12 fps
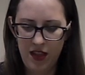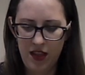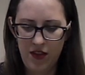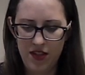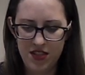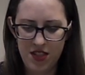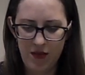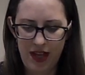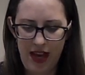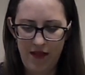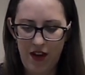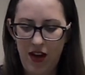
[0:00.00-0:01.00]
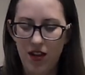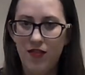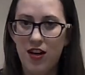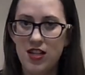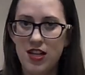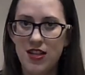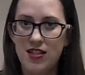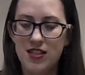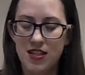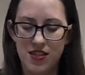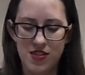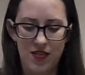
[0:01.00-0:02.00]
you can see we have all of our chain
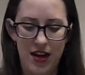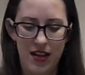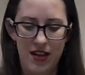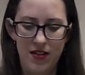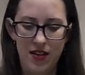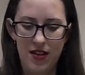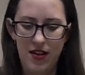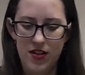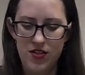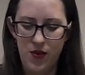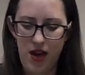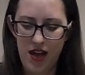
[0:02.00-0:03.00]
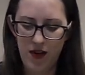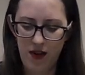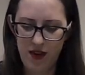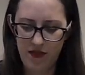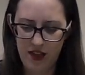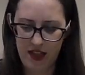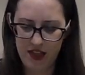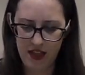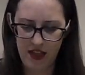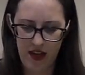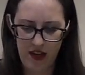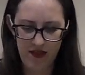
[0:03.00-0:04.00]
stitches ready. So how do I finish
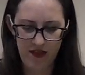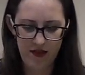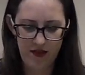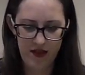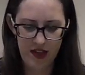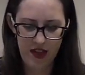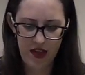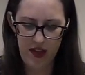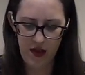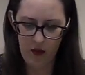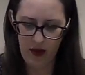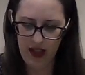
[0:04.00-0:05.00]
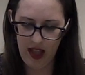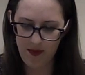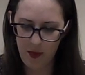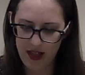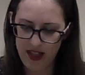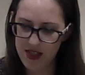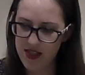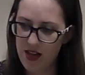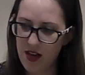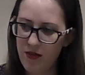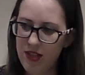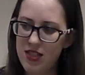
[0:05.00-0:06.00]
it off? Well, I'm going to
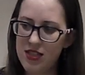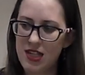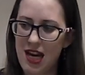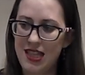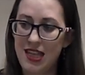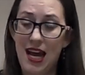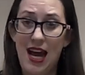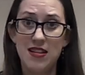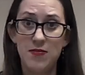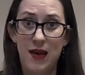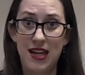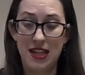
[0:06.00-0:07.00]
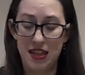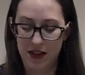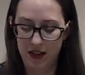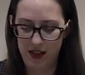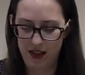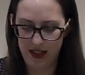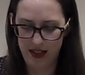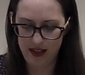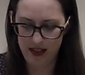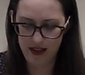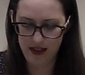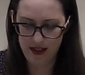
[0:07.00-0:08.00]
start with the side that has my needle on it.
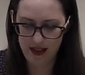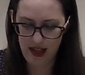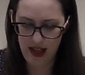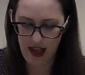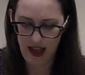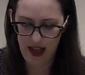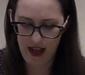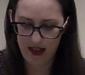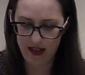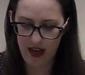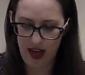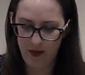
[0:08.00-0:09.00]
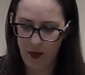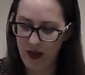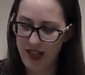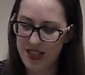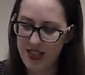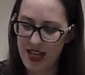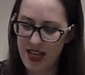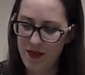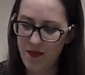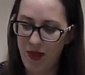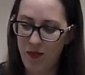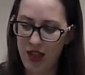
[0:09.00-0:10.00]
And I'm going to take
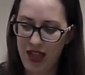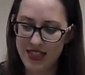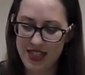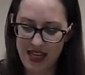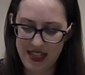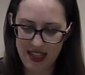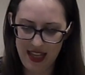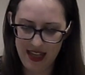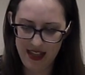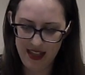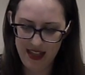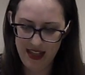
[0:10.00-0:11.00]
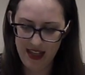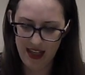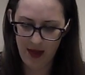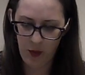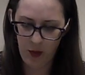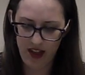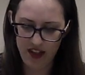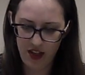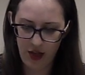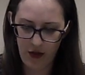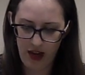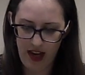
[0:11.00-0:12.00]
my blunt end again, and I'm going to
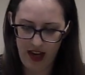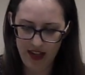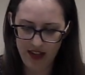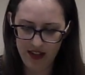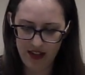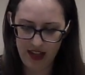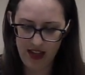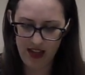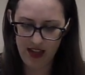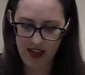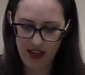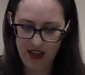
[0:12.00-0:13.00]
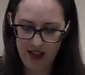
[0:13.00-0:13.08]
go underneath